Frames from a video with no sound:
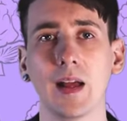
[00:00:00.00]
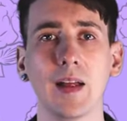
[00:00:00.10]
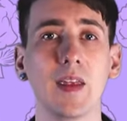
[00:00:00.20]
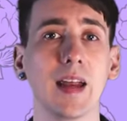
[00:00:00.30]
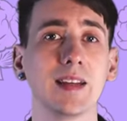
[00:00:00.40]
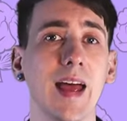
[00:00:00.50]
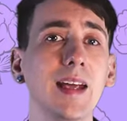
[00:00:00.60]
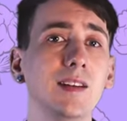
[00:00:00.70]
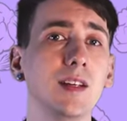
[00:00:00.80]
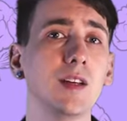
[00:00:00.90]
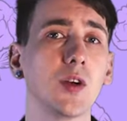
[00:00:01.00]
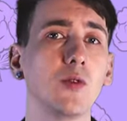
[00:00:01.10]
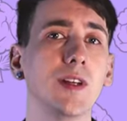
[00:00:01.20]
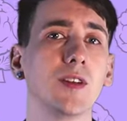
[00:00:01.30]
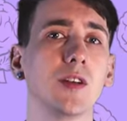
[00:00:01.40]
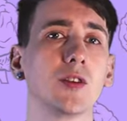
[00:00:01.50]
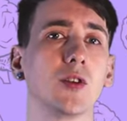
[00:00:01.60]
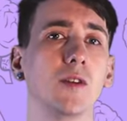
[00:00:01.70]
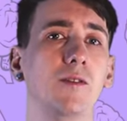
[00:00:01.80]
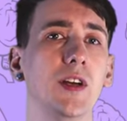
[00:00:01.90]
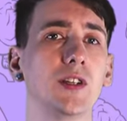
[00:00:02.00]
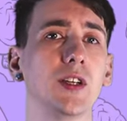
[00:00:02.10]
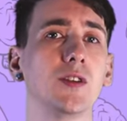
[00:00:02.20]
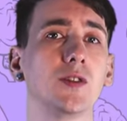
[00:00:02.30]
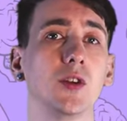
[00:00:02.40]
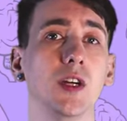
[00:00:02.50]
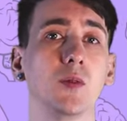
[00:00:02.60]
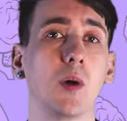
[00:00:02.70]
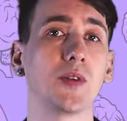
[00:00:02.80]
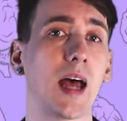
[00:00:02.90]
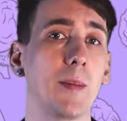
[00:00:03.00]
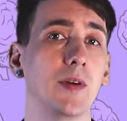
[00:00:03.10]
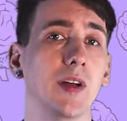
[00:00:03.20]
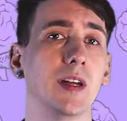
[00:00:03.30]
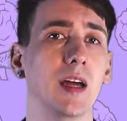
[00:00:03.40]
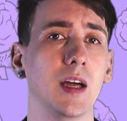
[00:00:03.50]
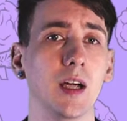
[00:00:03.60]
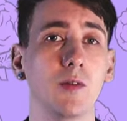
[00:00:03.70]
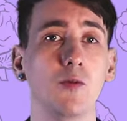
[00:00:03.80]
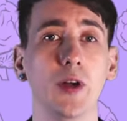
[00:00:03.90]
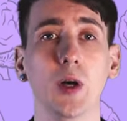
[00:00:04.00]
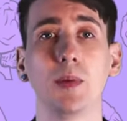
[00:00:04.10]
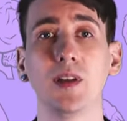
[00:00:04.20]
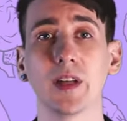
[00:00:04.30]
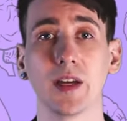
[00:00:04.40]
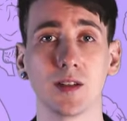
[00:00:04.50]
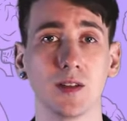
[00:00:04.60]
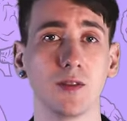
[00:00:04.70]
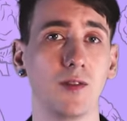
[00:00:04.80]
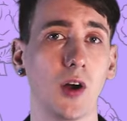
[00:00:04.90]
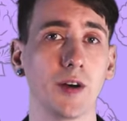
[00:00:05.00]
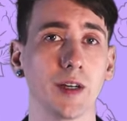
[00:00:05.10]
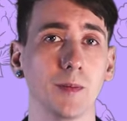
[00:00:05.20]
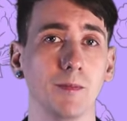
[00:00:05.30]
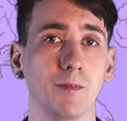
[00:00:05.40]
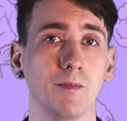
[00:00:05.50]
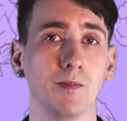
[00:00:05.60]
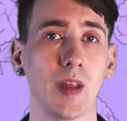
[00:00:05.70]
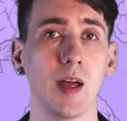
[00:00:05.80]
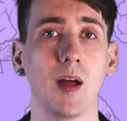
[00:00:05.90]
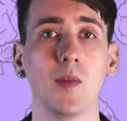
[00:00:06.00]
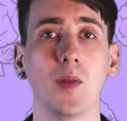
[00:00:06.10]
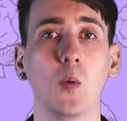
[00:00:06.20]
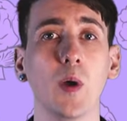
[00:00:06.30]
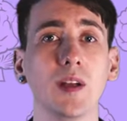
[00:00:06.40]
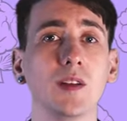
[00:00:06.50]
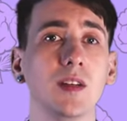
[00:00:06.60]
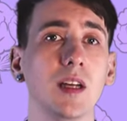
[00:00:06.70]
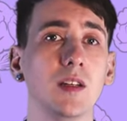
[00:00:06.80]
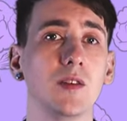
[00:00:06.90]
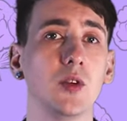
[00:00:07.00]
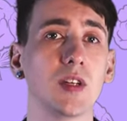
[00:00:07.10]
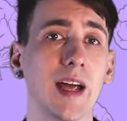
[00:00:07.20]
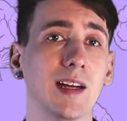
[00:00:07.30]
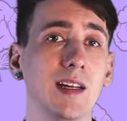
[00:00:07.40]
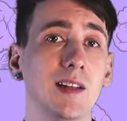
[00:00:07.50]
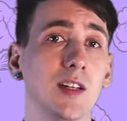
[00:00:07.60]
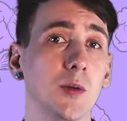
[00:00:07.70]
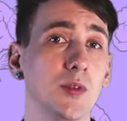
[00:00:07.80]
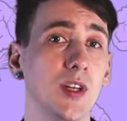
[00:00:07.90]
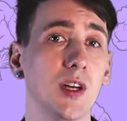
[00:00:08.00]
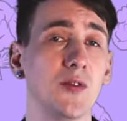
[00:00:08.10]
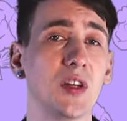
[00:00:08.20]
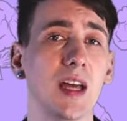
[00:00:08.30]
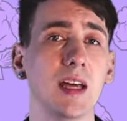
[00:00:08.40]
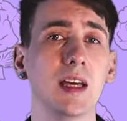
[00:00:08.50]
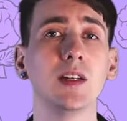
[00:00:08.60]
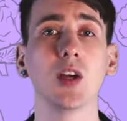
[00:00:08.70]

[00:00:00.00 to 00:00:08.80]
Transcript: In the late 80s, a researcher called Fisher studied what was happening in real police stations in Florida. The witness interview techniques he observed, he